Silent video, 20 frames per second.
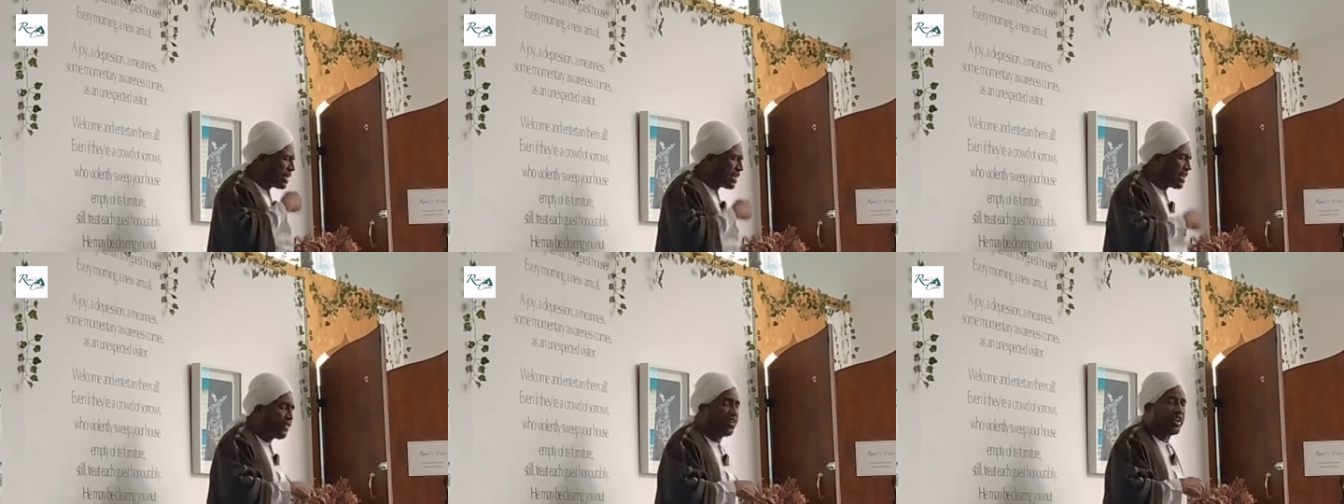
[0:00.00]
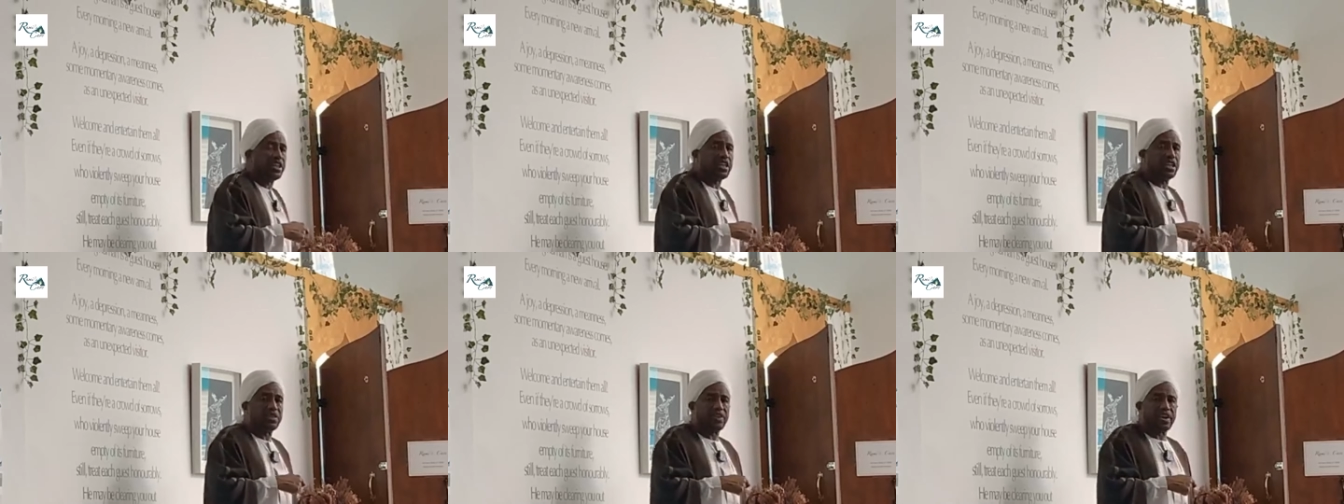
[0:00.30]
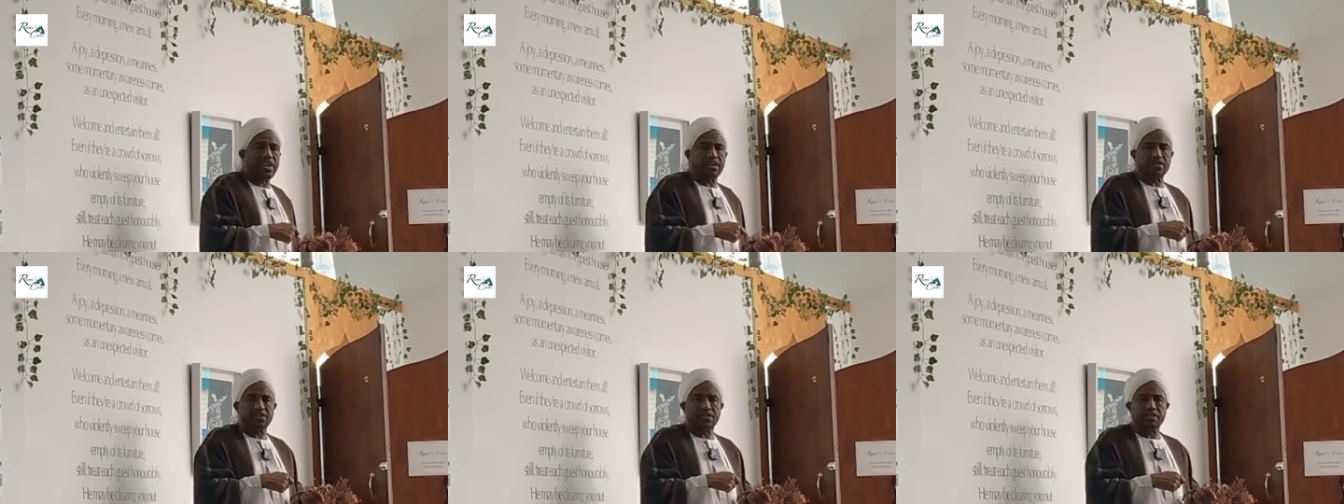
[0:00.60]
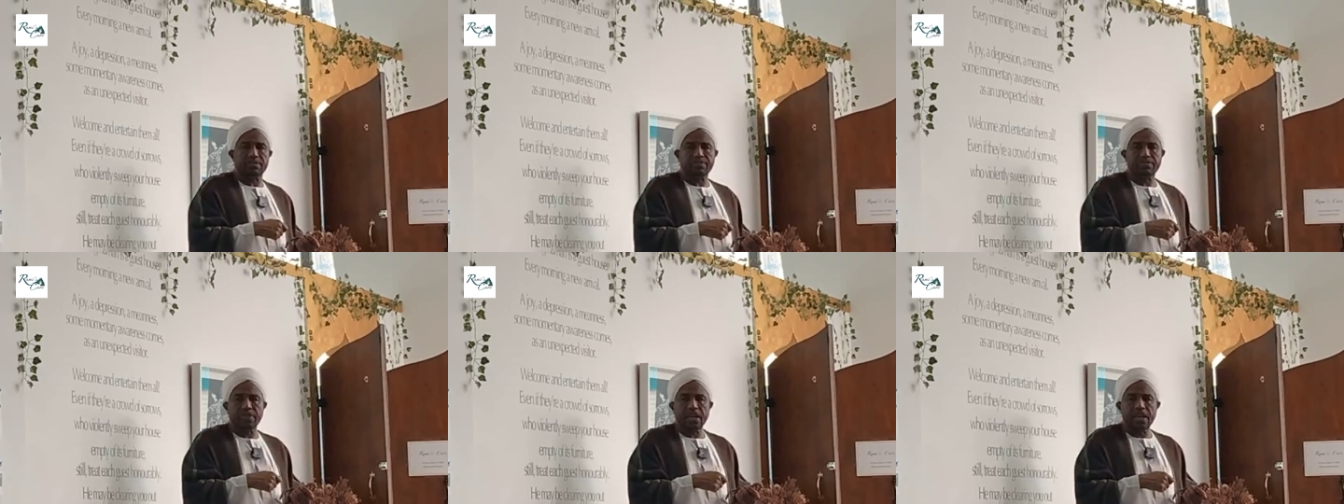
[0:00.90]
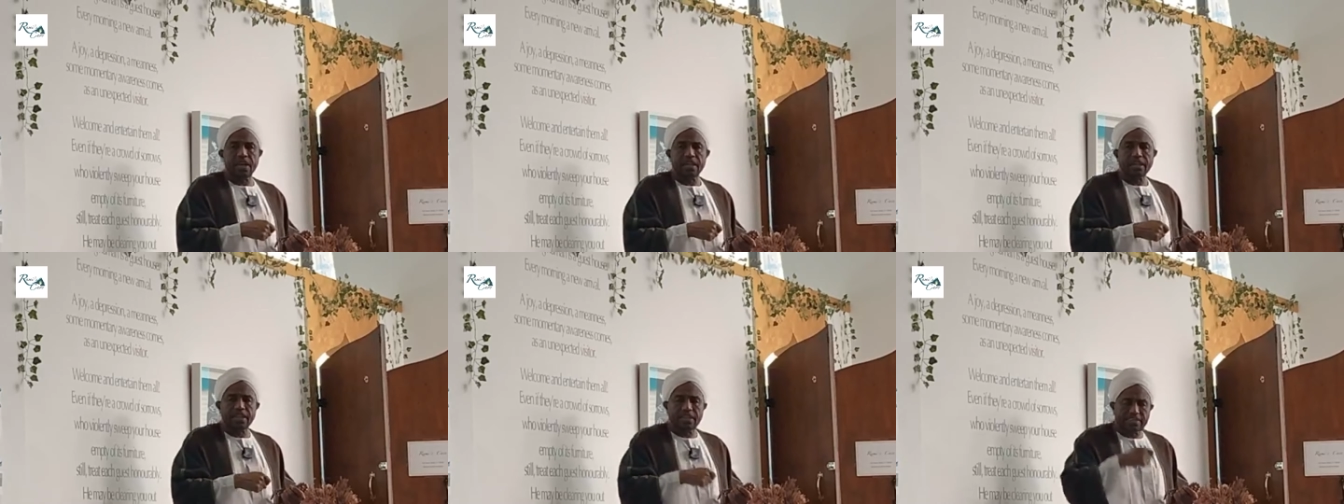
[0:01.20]
be defeated first.
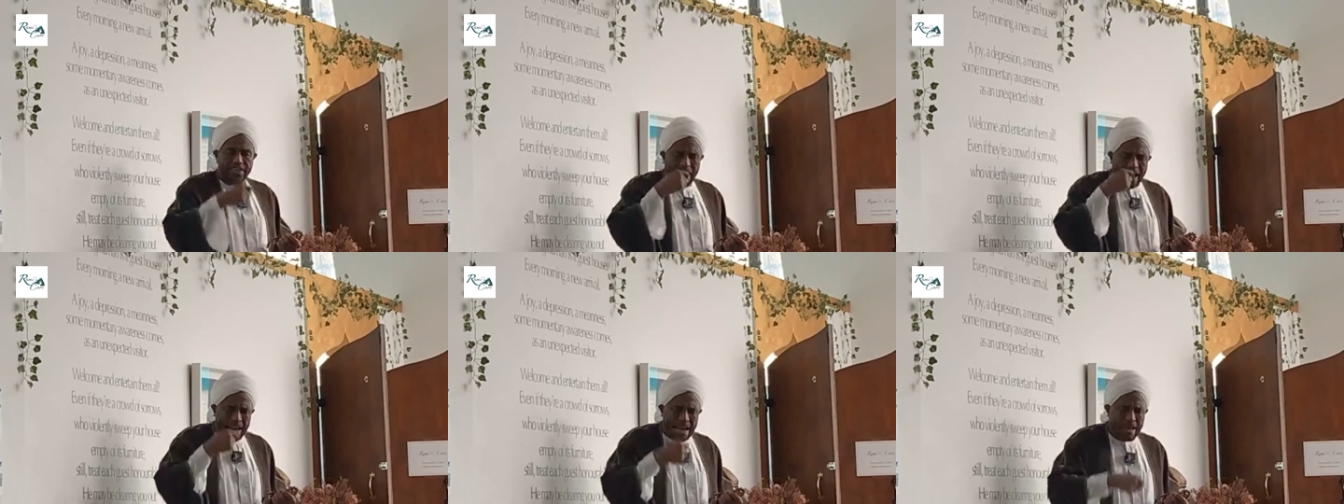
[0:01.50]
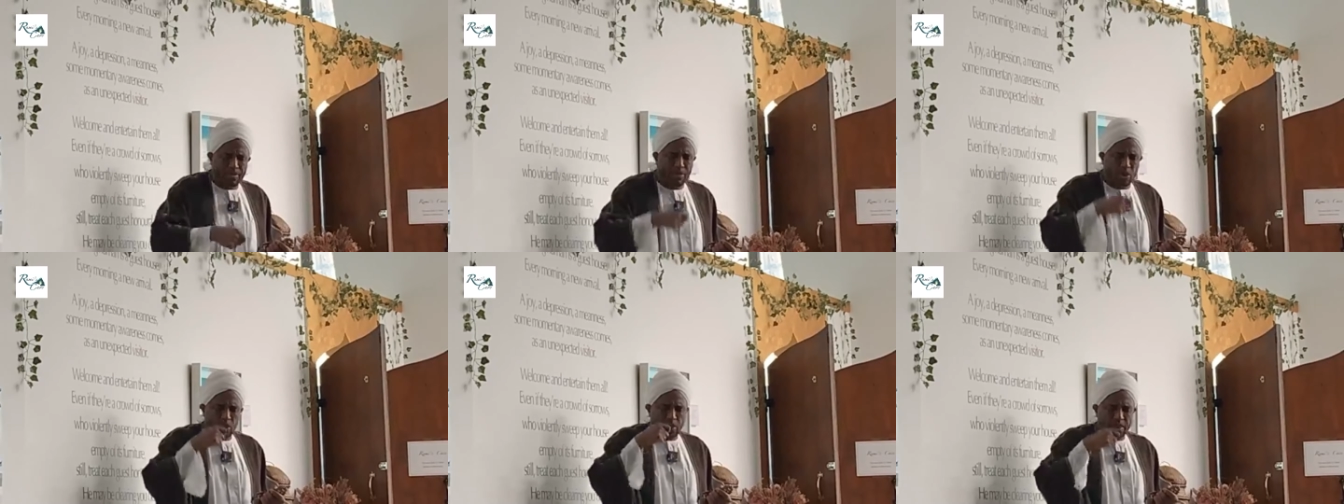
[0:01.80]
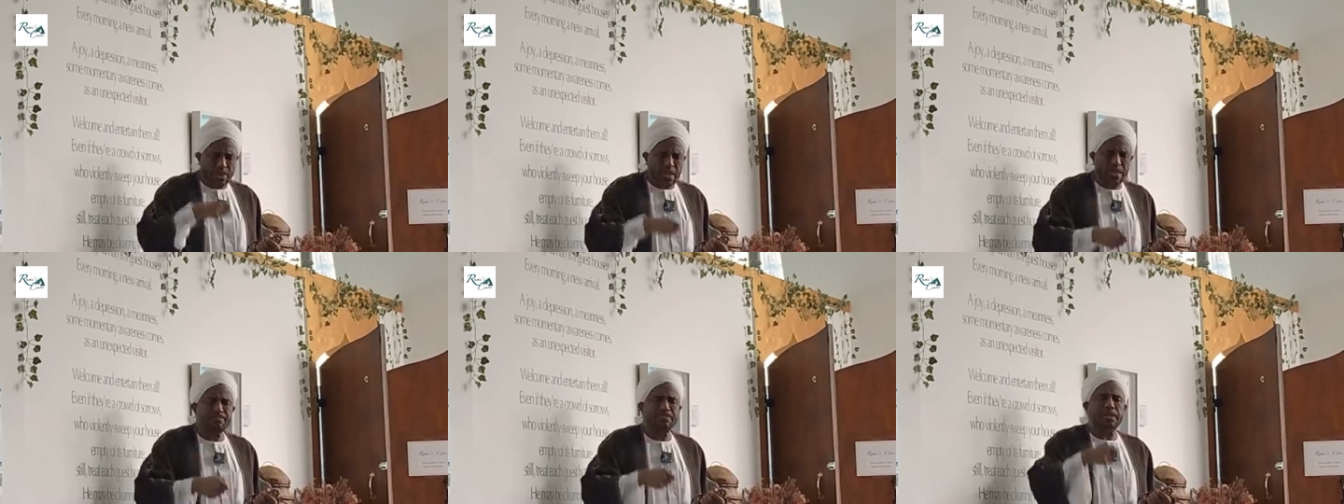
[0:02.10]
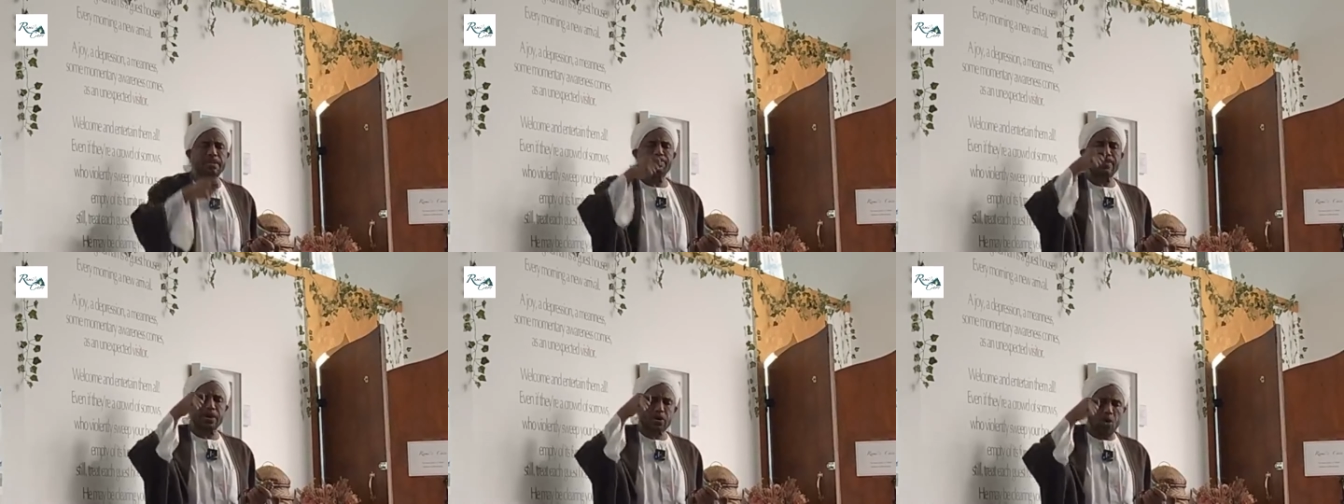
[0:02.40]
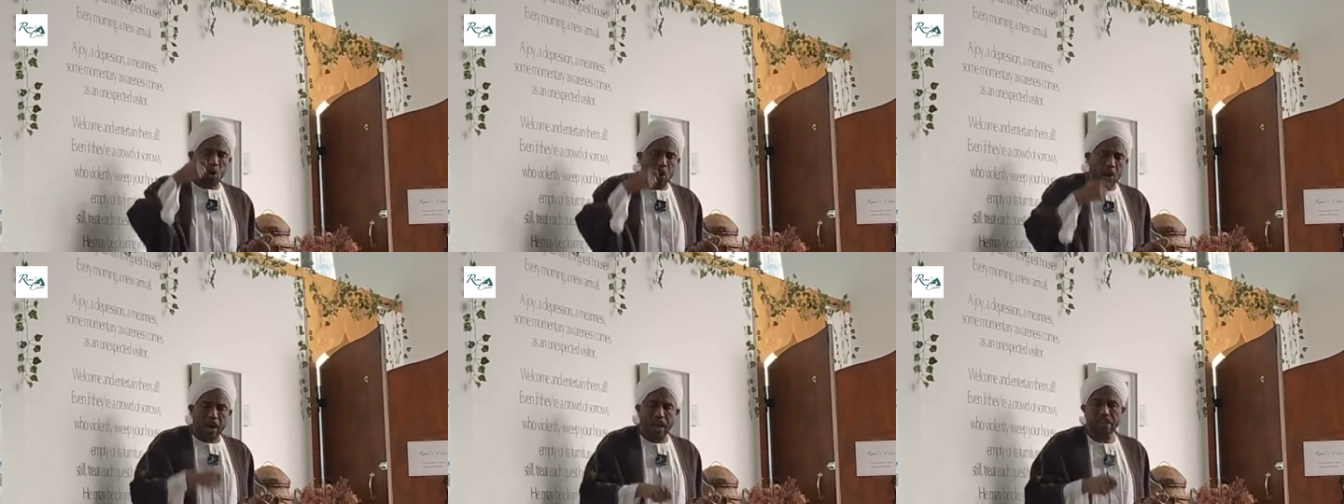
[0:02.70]
This enemy within must be
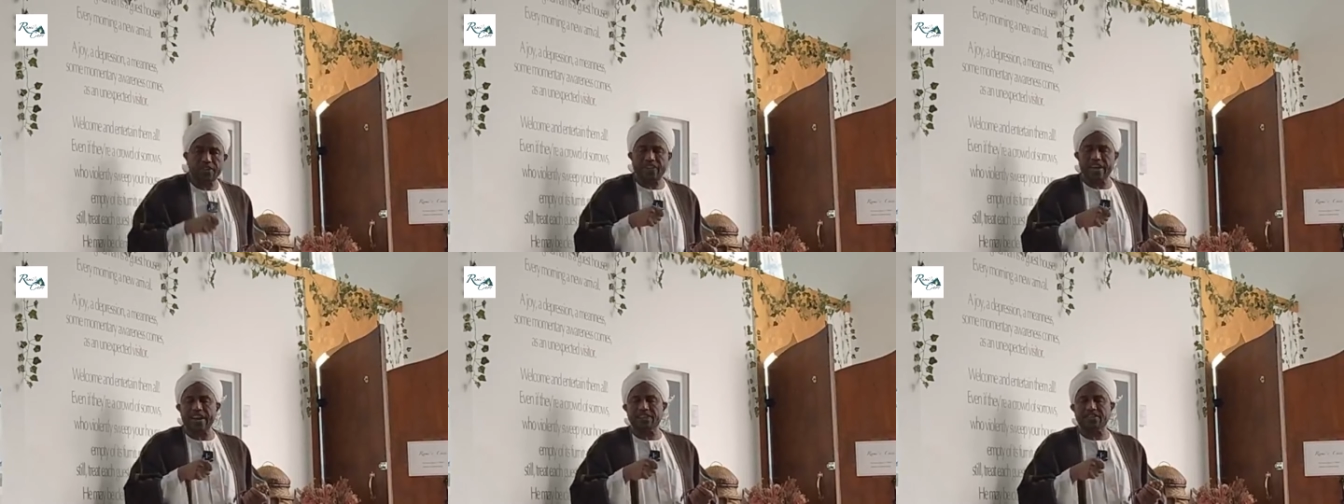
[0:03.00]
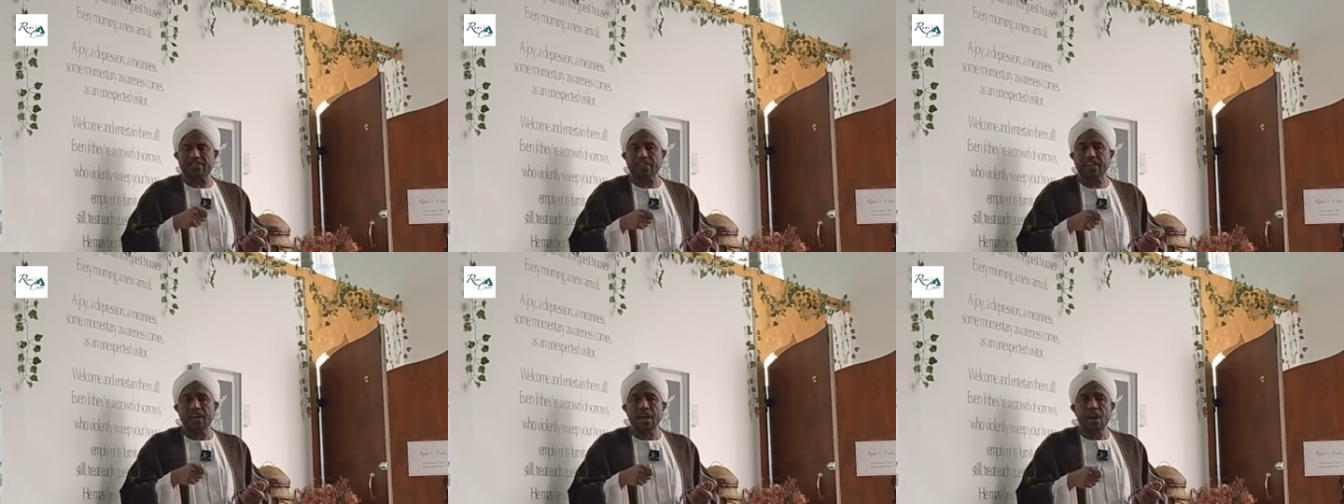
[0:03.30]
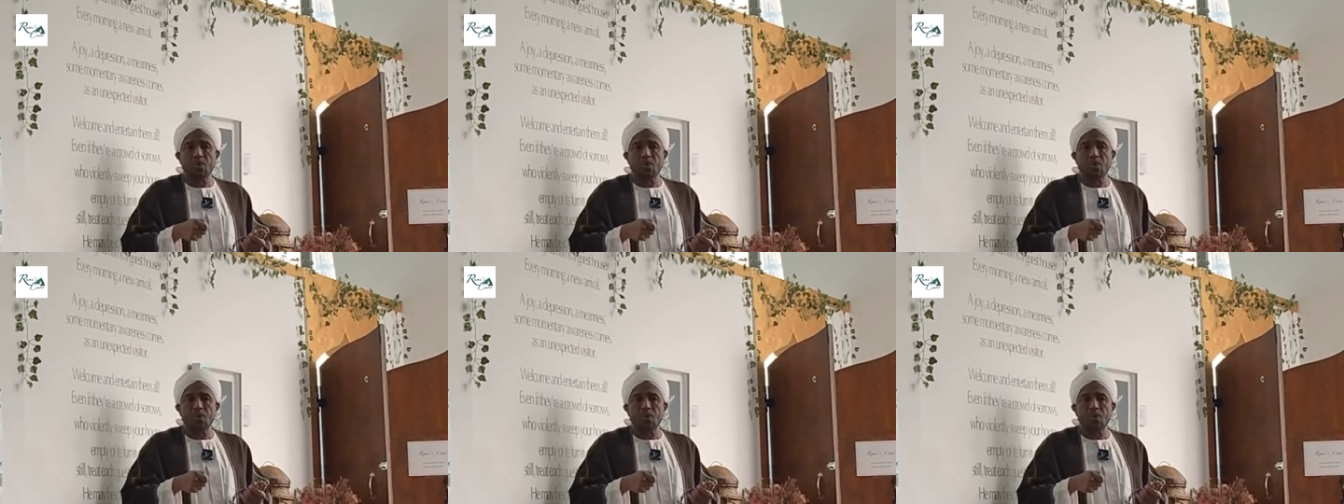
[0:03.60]
conquered first.